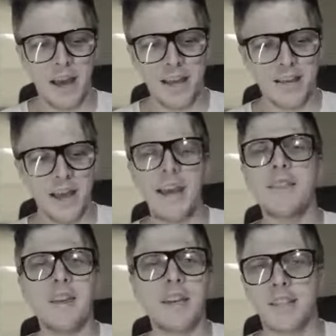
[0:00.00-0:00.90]
I can
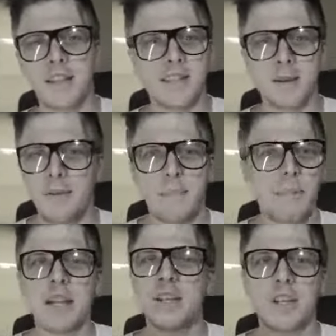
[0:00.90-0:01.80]
take this and it's gonna be a
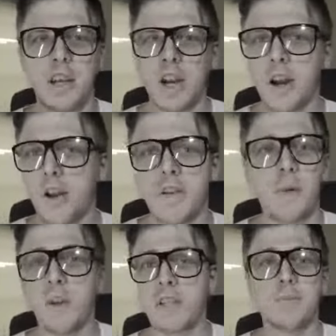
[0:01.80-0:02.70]
magic cure and I'll never
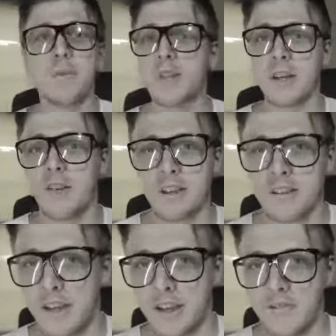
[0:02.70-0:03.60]
wanna smoke cigarettes
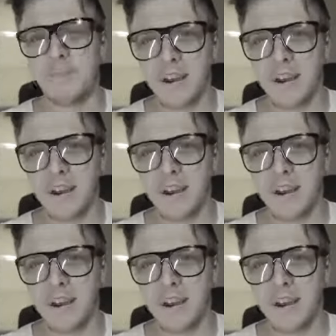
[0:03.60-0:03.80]
again.